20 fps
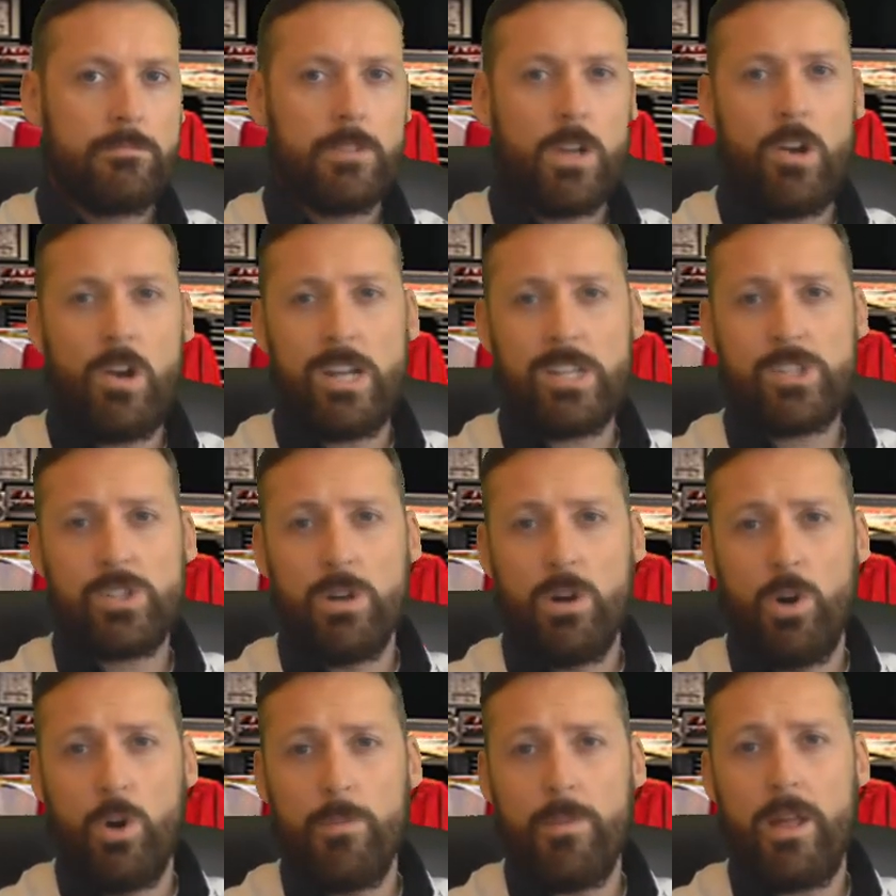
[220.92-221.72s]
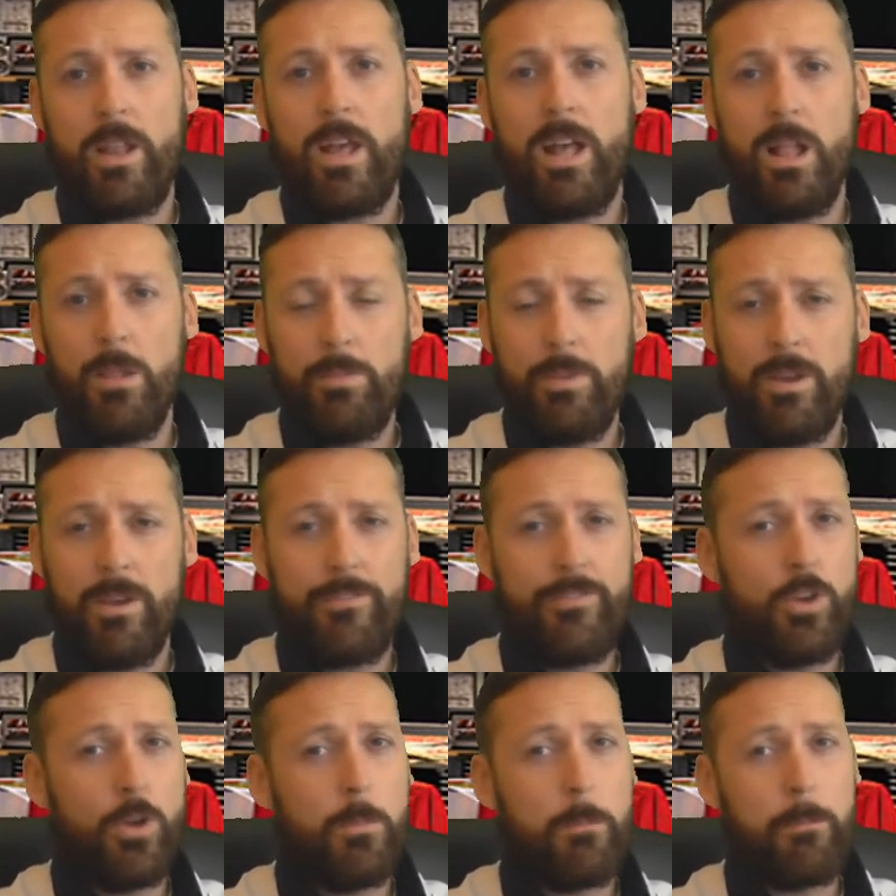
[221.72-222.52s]
Alright, so I hope that helped. A
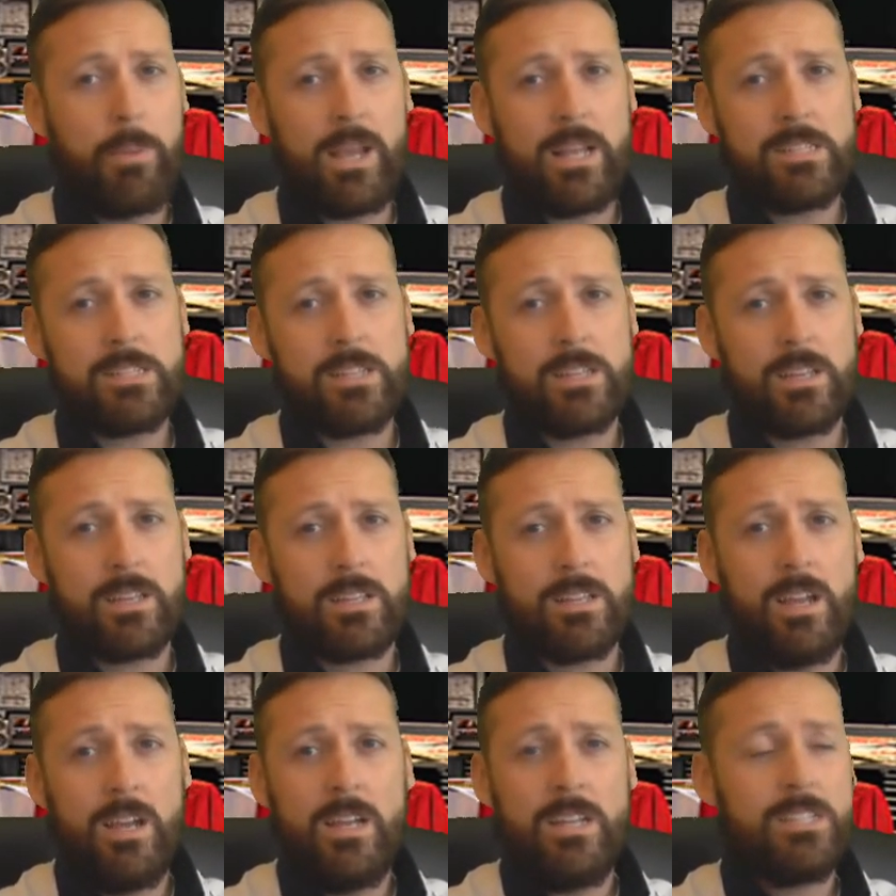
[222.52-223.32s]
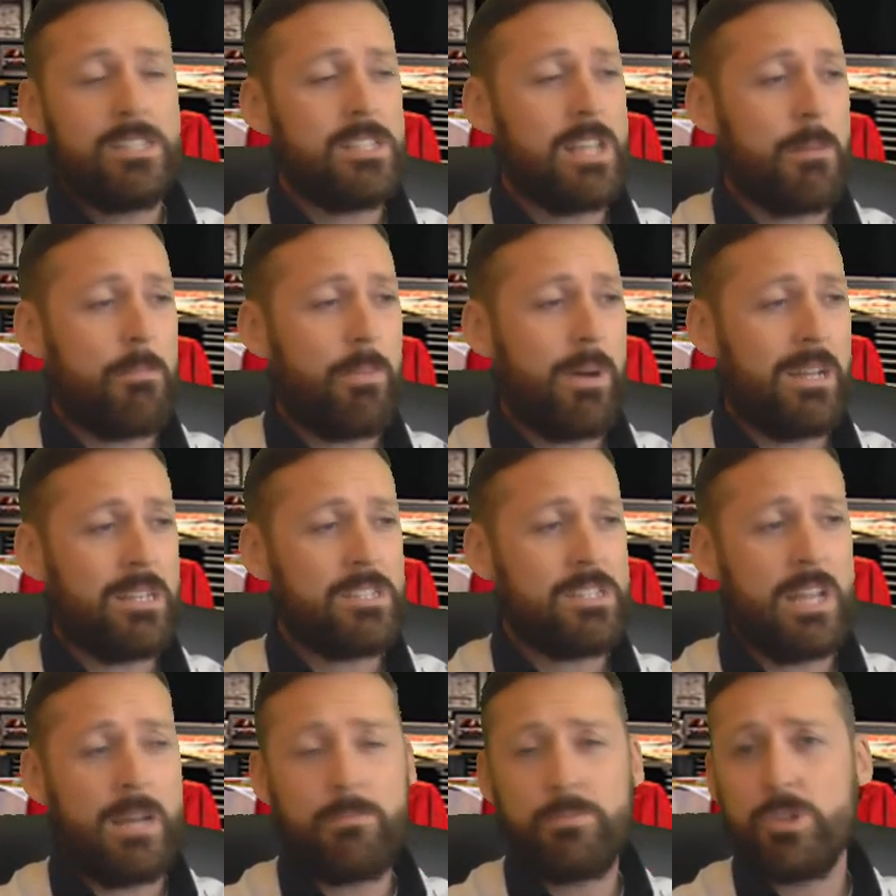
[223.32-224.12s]
few basic
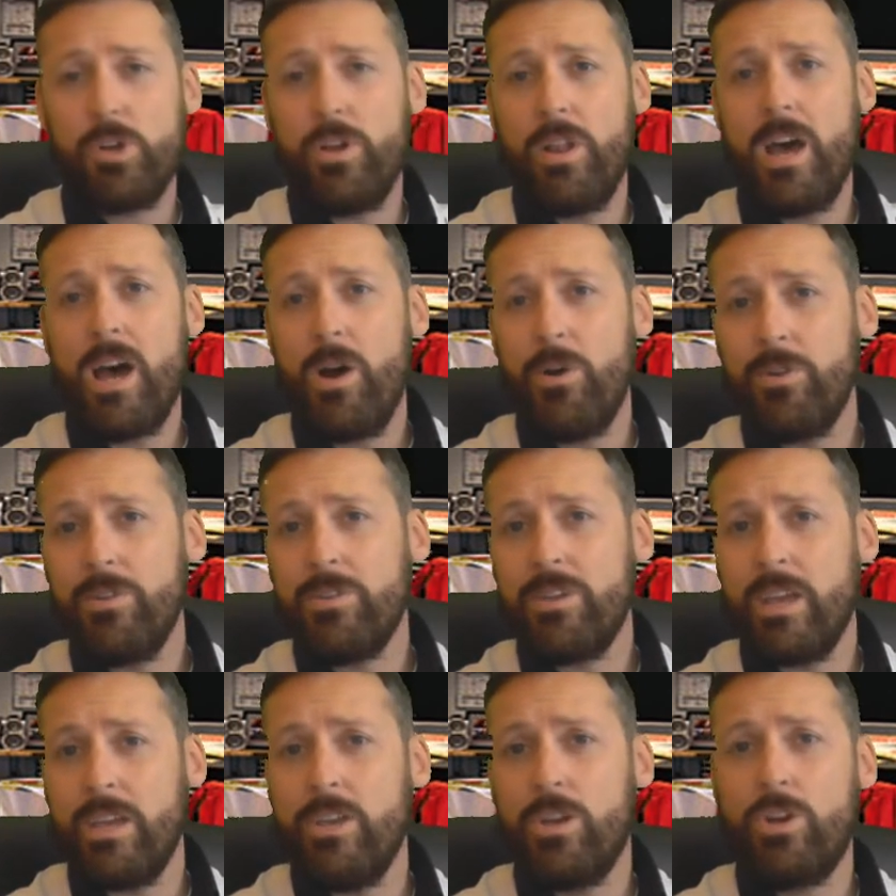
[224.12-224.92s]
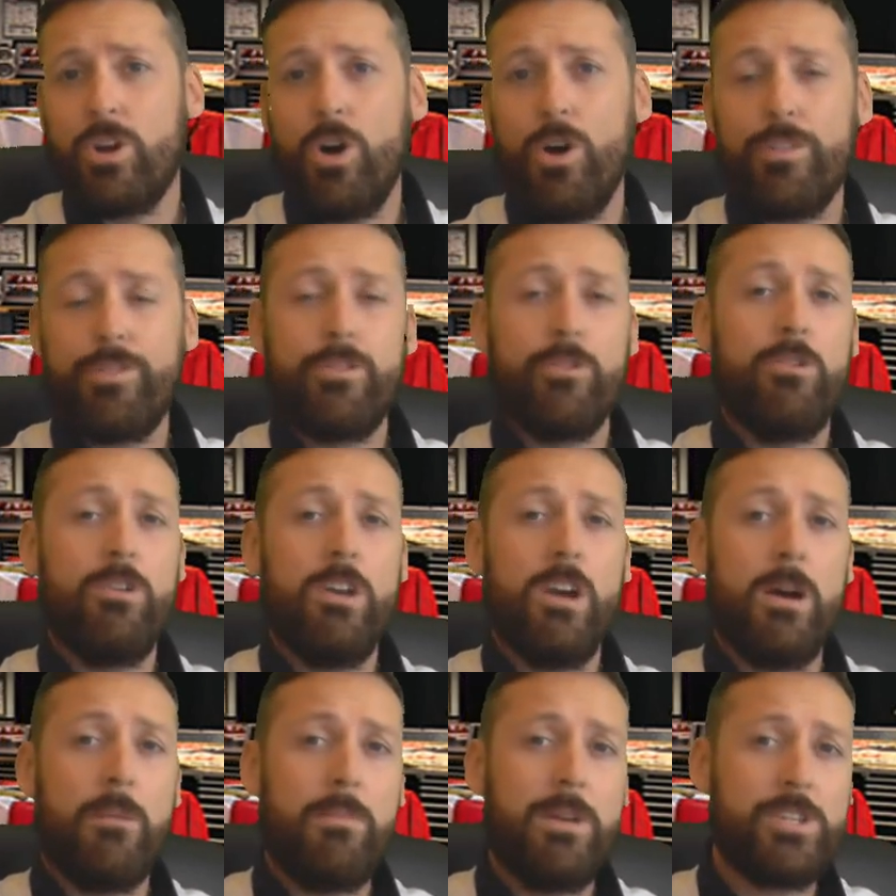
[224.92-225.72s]
step-by-steps on how to get your car through
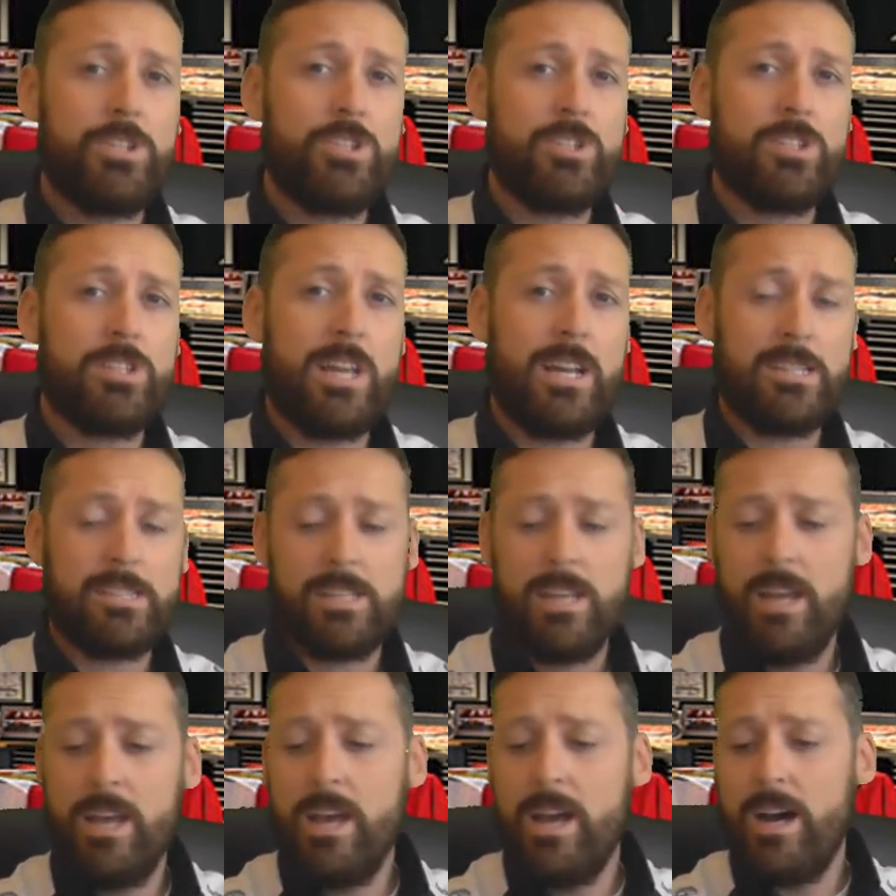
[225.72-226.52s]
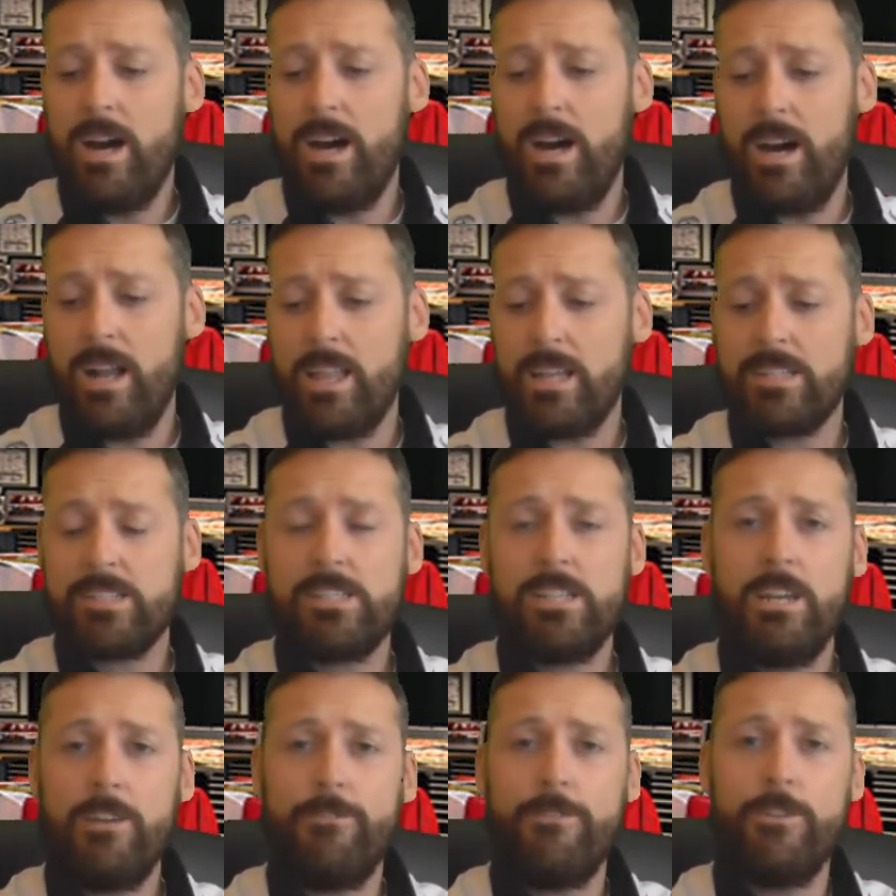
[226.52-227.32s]
your emissions test. Like I
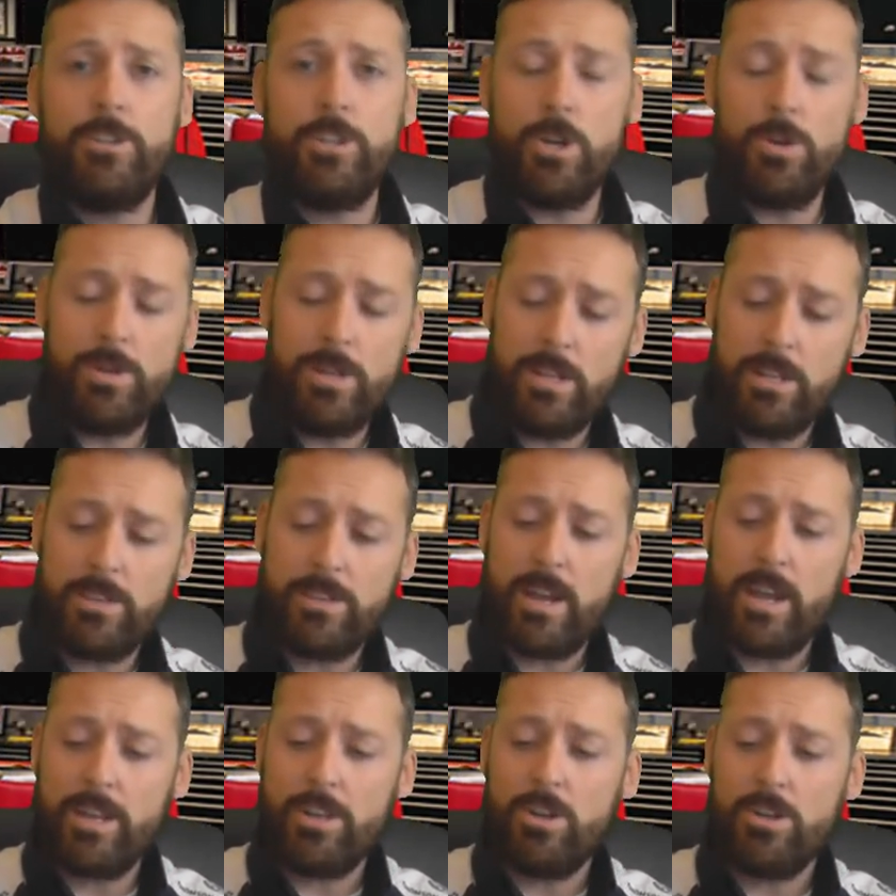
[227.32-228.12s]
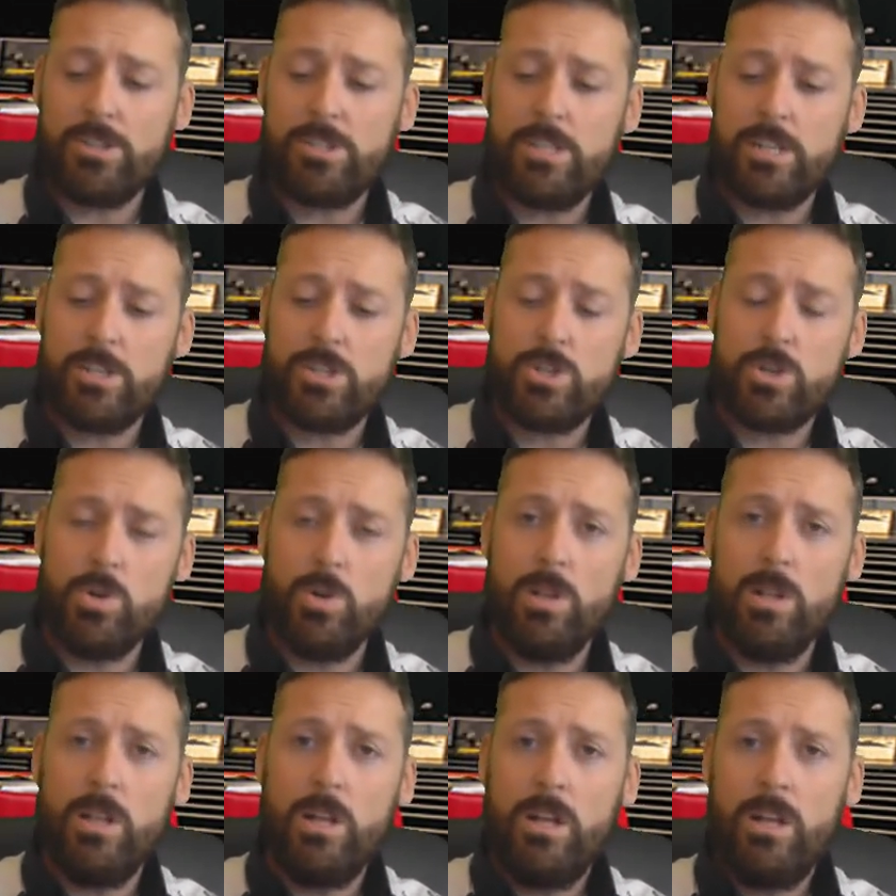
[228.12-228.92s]
say, if you do need a diagnostic
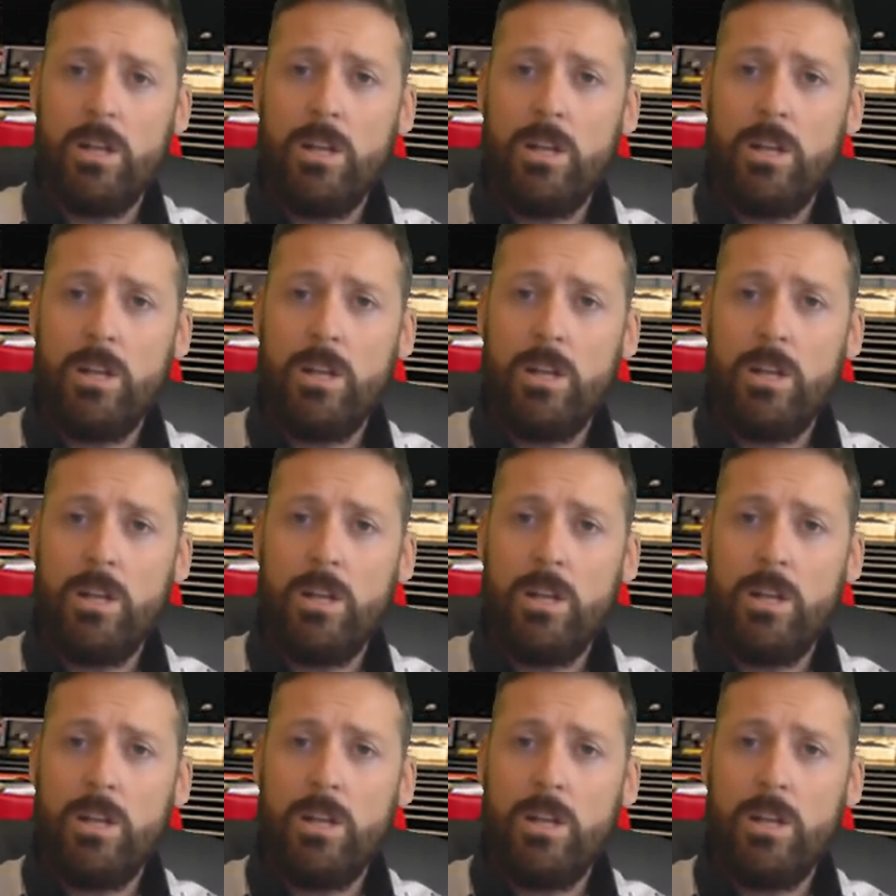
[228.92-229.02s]
tool,